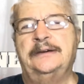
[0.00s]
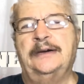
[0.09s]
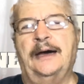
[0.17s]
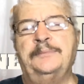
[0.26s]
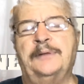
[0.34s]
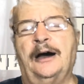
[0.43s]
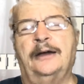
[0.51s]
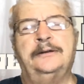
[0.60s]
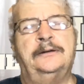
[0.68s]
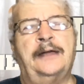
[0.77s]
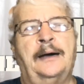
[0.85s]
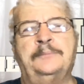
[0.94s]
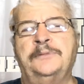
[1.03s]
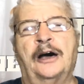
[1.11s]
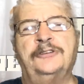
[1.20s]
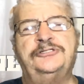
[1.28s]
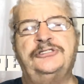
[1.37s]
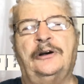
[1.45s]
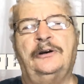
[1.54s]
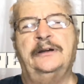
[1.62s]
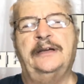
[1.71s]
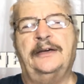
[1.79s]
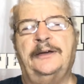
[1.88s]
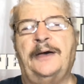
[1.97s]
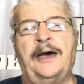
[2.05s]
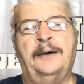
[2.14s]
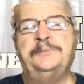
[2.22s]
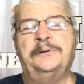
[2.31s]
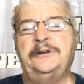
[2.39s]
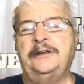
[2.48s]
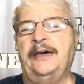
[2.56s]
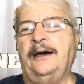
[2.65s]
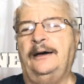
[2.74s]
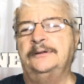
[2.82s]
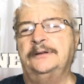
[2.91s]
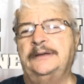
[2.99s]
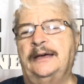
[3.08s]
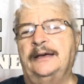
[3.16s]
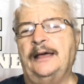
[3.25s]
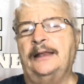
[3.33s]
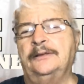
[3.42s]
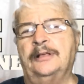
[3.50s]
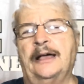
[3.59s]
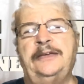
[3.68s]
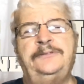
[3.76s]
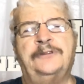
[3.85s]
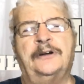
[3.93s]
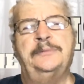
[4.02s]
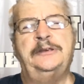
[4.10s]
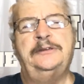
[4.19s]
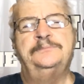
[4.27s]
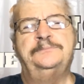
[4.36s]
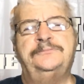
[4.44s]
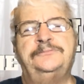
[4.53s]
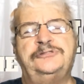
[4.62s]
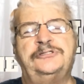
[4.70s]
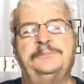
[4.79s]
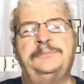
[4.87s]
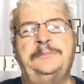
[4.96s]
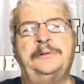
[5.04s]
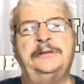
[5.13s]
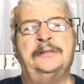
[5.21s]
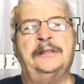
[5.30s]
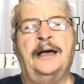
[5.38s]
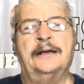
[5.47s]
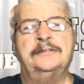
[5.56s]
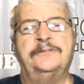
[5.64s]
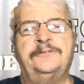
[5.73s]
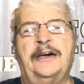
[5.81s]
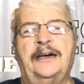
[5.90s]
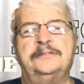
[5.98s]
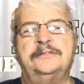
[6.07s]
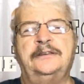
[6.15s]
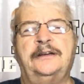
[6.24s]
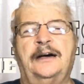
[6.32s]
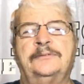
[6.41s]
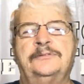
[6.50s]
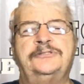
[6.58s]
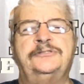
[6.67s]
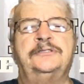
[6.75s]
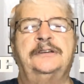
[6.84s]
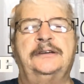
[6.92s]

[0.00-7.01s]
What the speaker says: I'm not sorry I put it out. Got a little hate from it. Some people didn't like the fact that I was